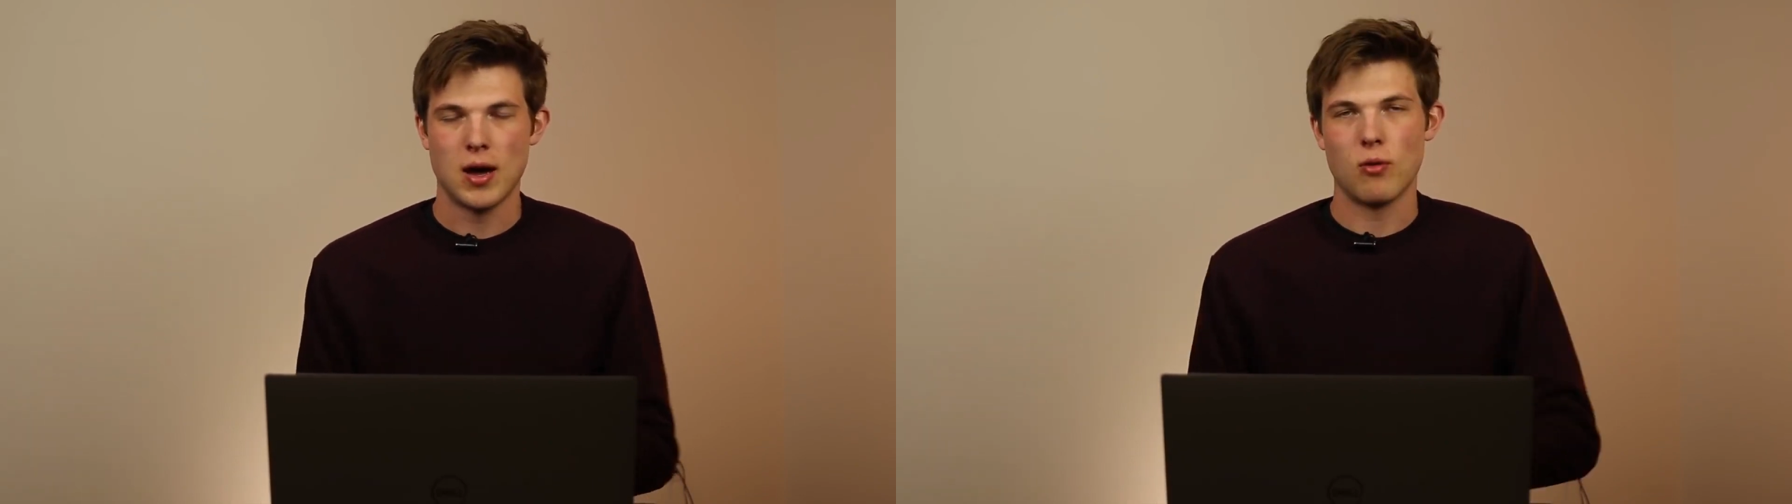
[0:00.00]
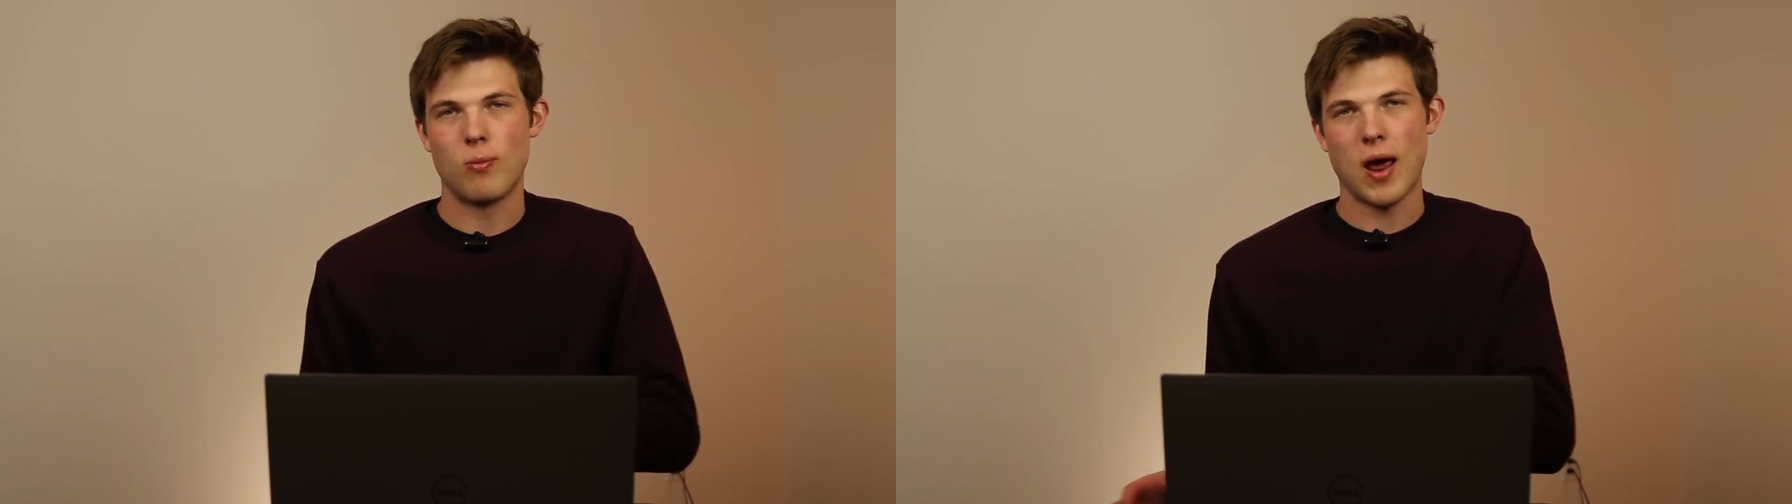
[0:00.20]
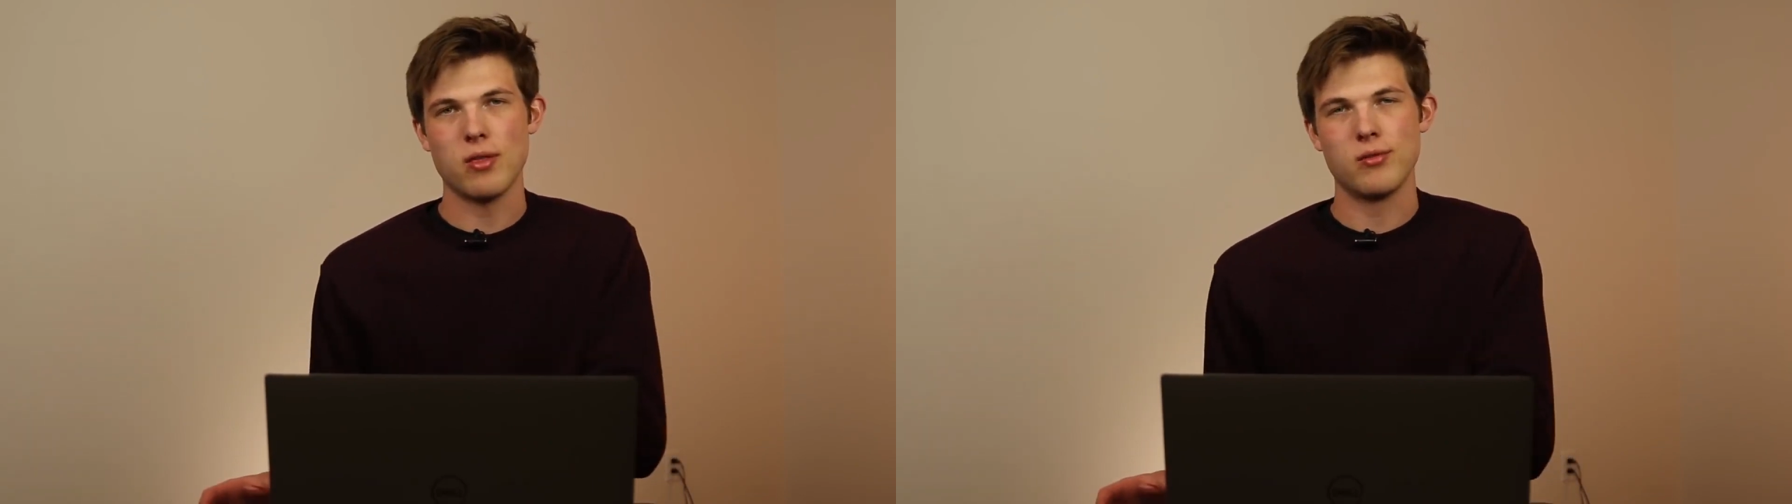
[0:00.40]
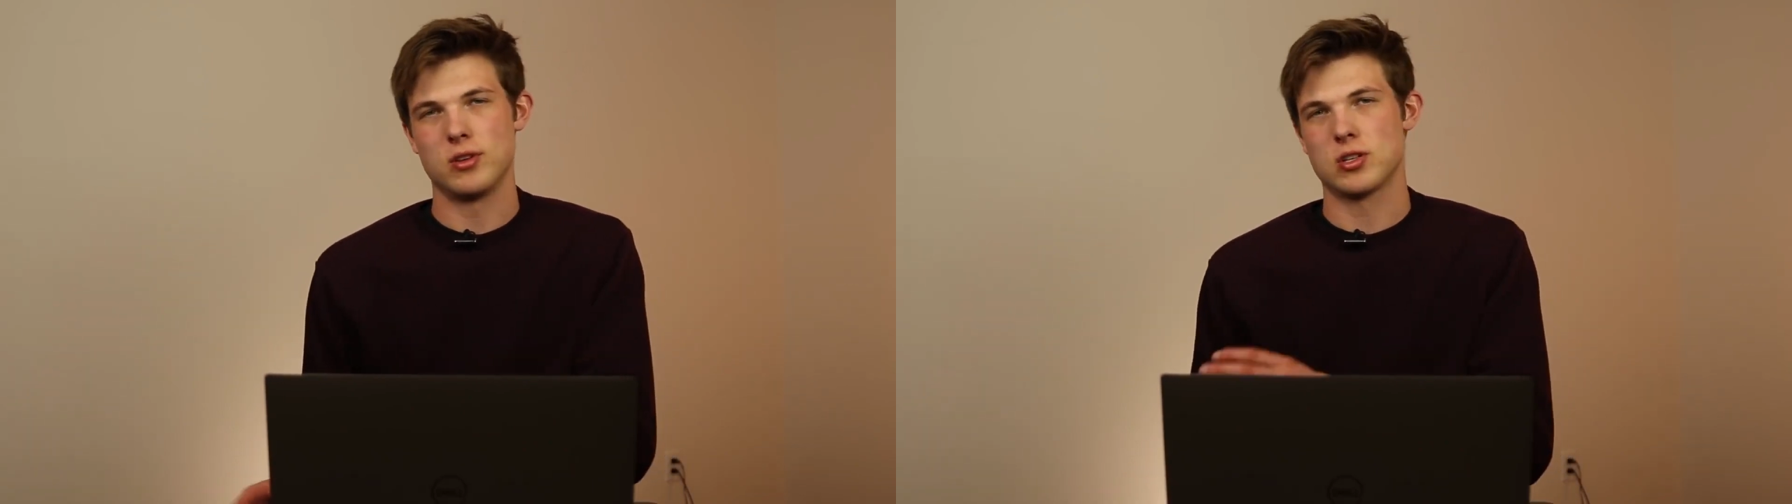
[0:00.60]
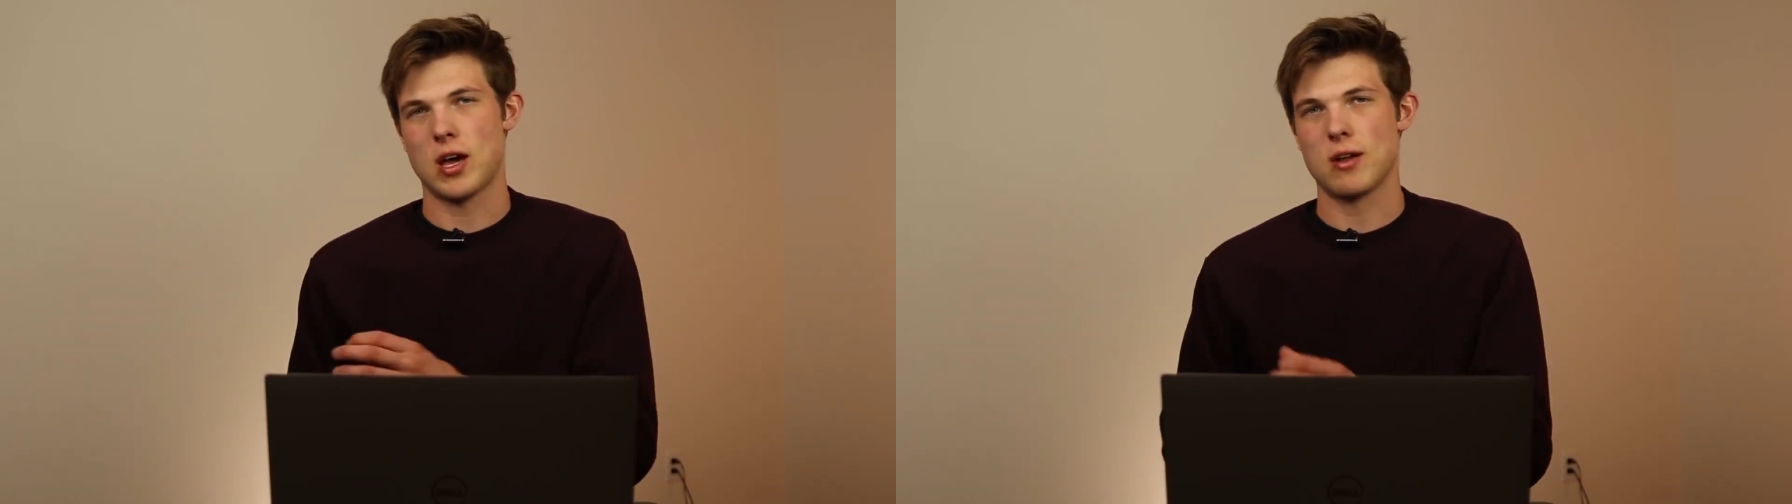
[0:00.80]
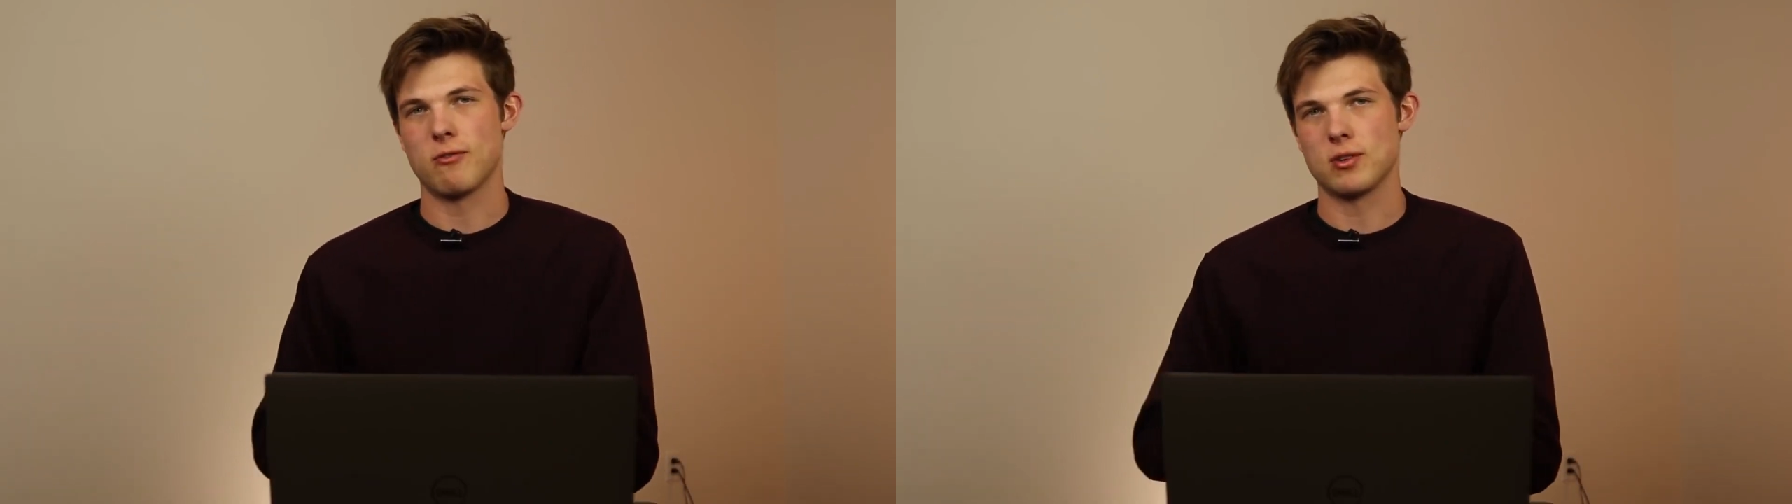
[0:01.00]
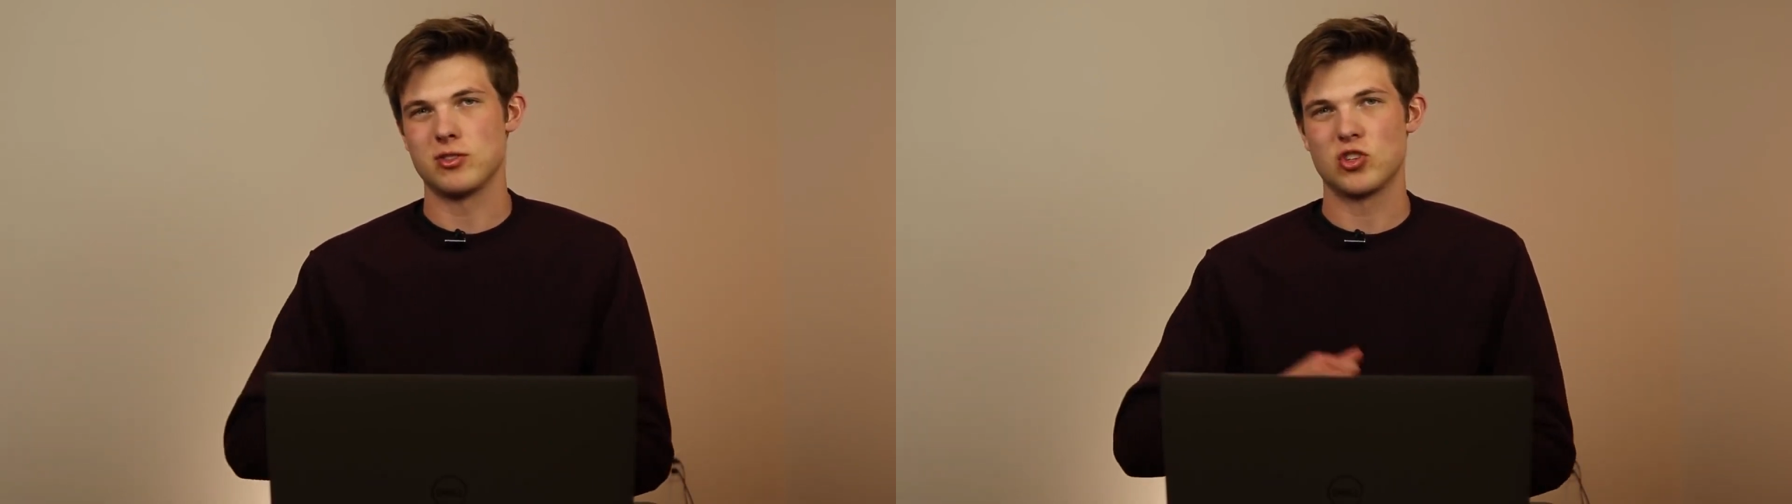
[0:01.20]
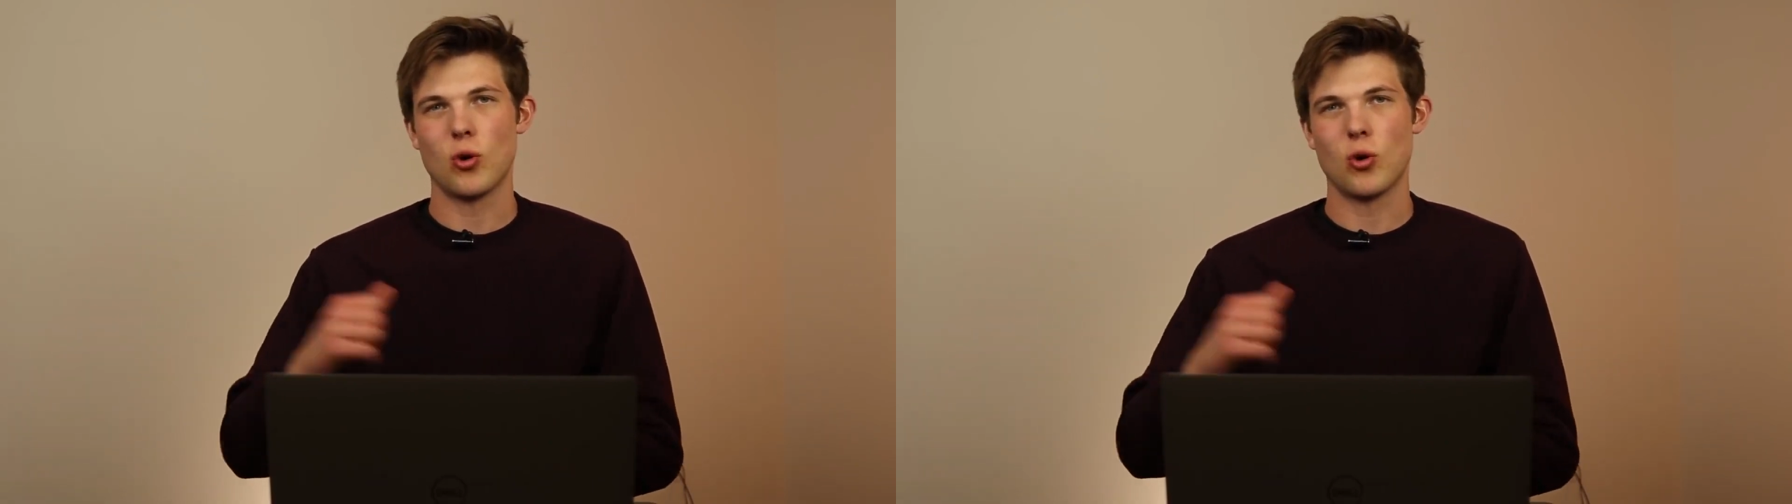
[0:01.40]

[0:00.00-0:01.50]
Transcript: rather than just kind of